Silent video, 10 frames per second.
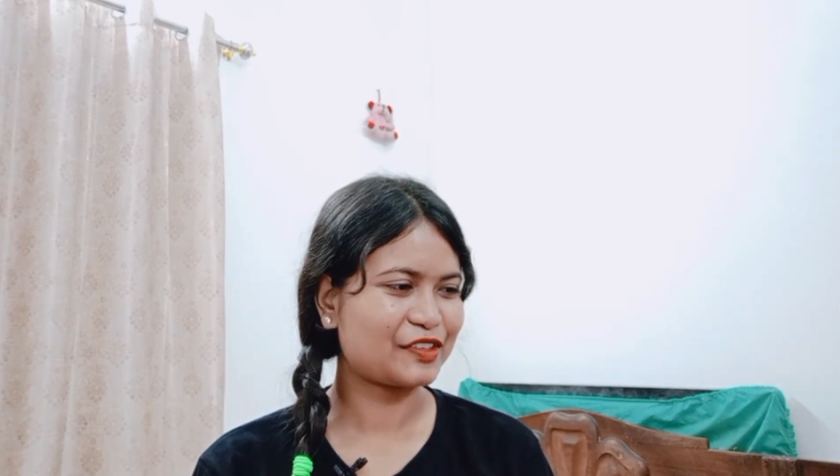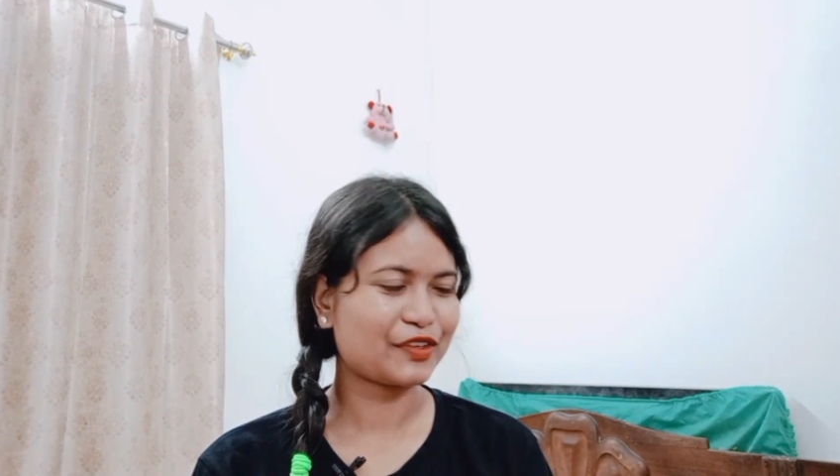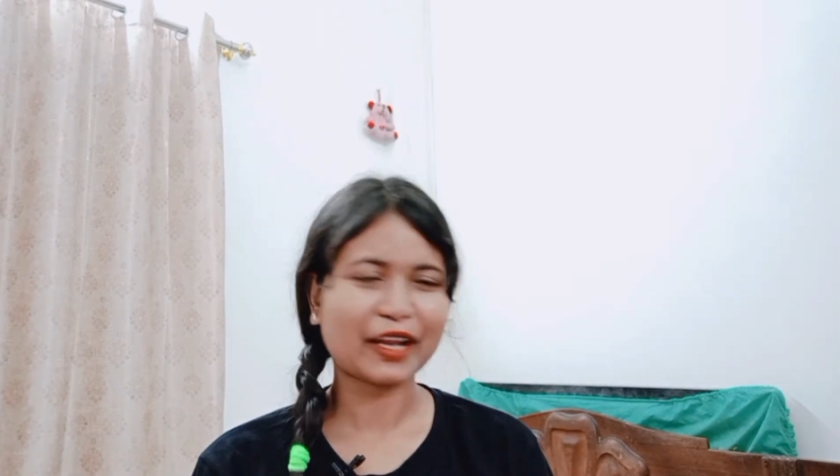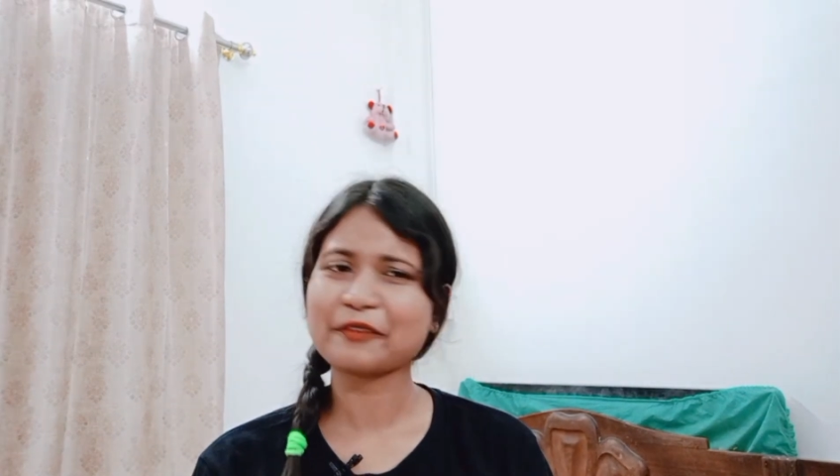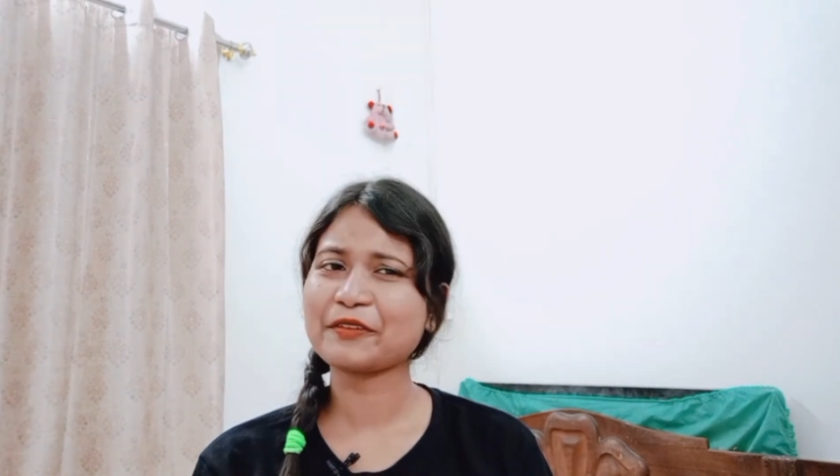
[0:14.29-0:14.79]

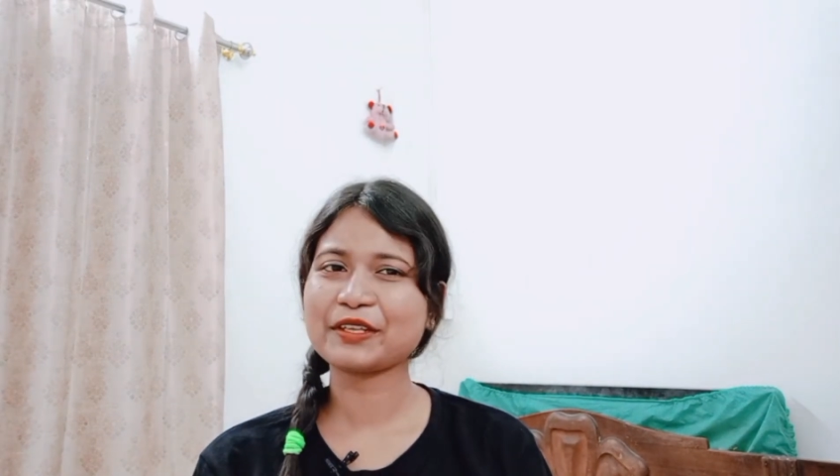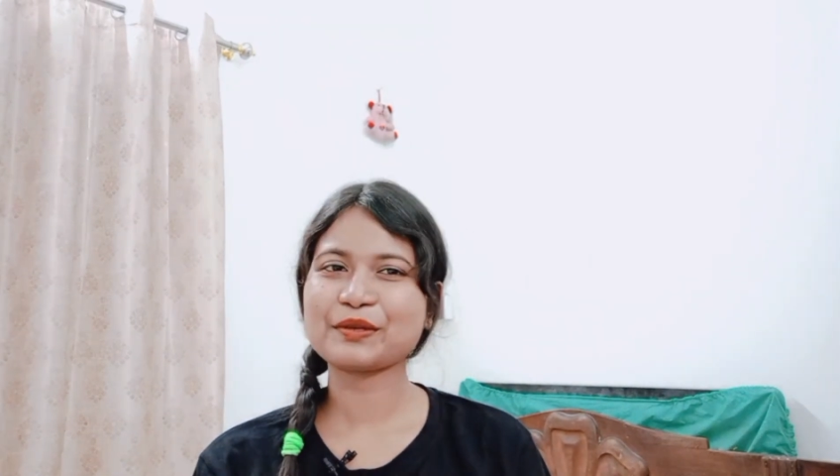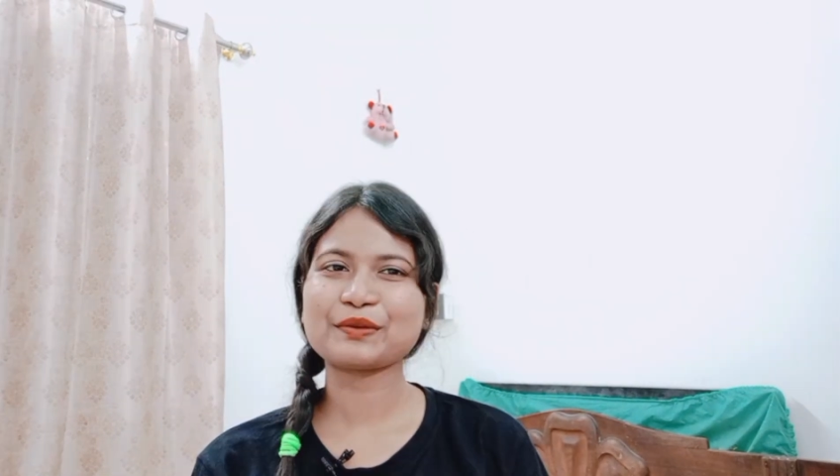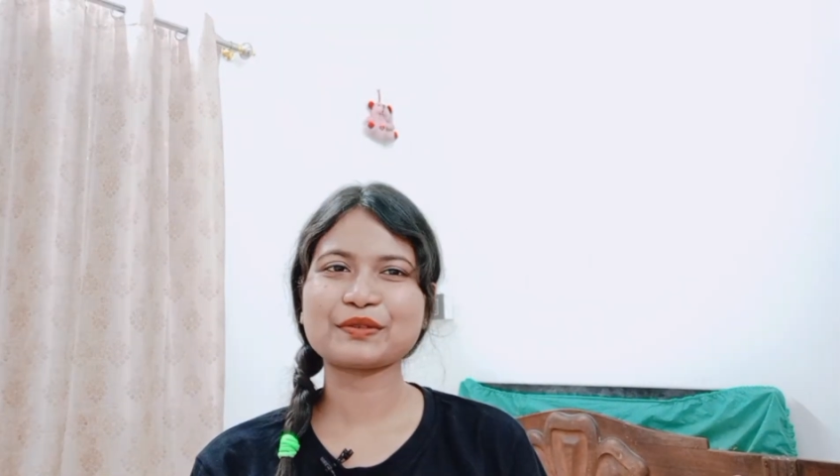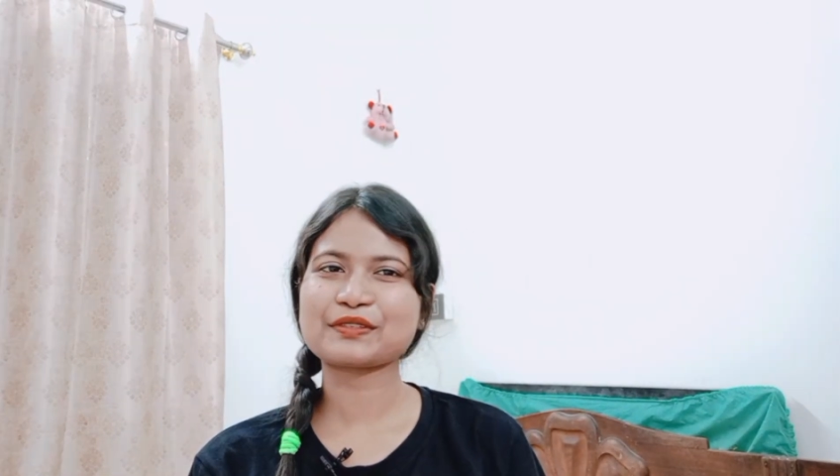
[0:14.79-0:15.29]
track
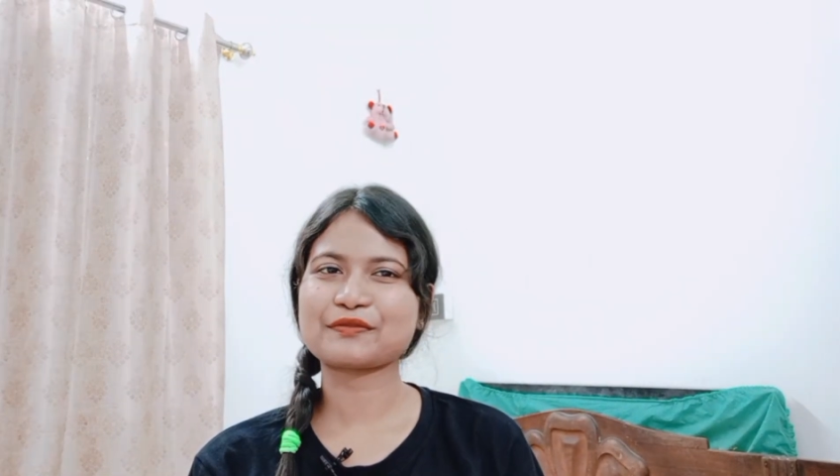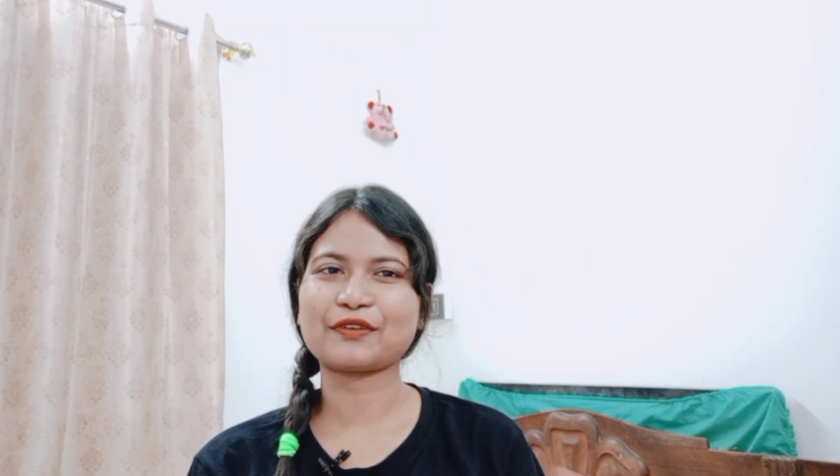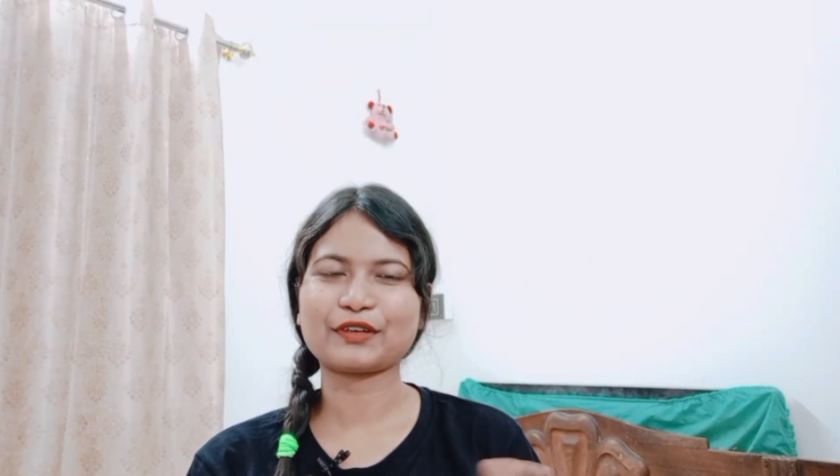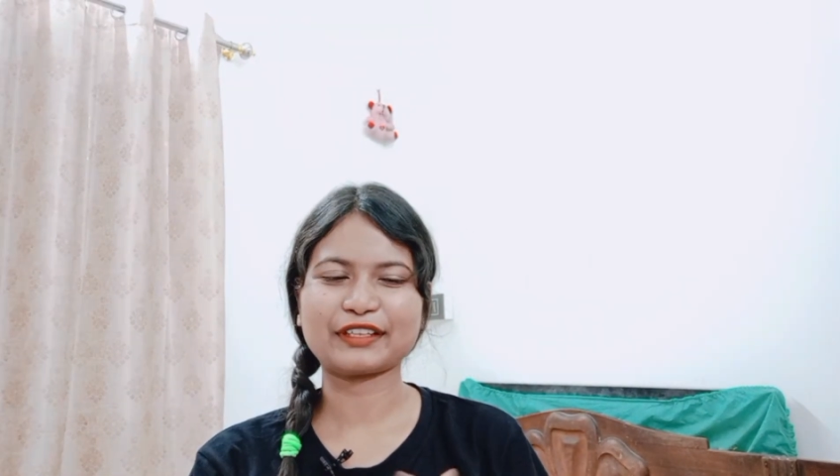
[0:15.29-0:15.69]
videos for